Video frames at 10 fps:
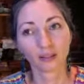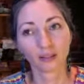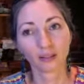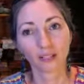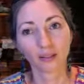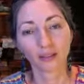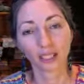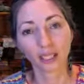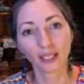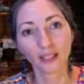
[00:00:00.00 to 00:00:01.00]
And
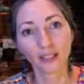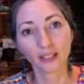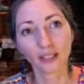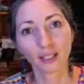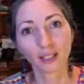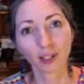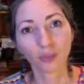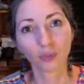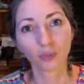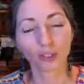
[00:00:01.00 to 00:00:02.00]
again,
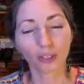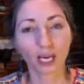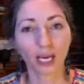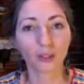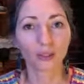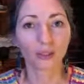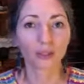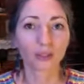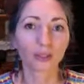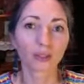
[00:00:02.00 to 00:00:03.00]
breathe
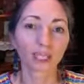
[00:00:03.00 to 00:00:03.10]
out,